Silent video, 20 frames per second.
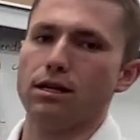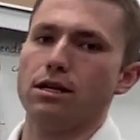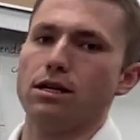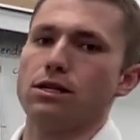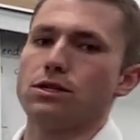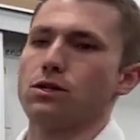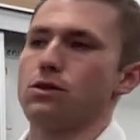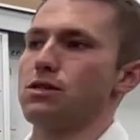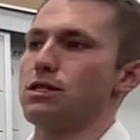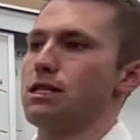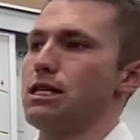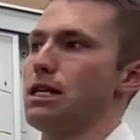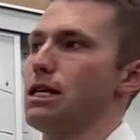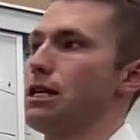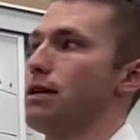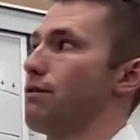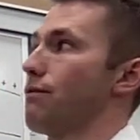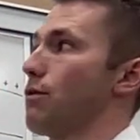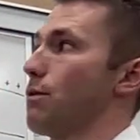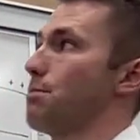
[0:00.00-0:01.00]
So
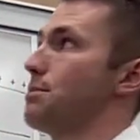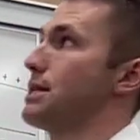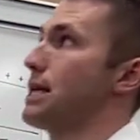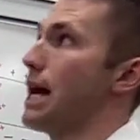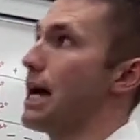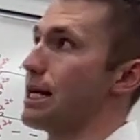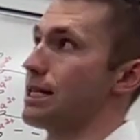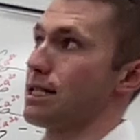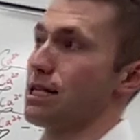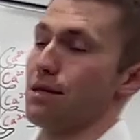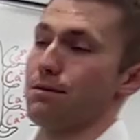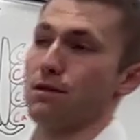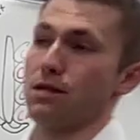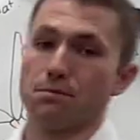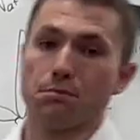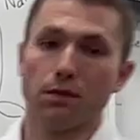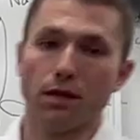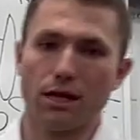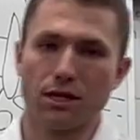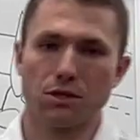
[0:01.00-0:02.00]
Z for potassium is
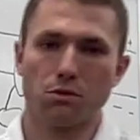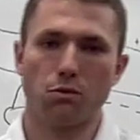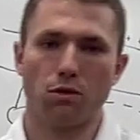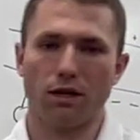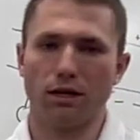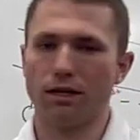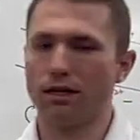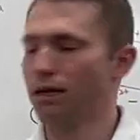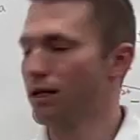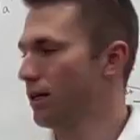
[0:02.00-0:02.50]
+1.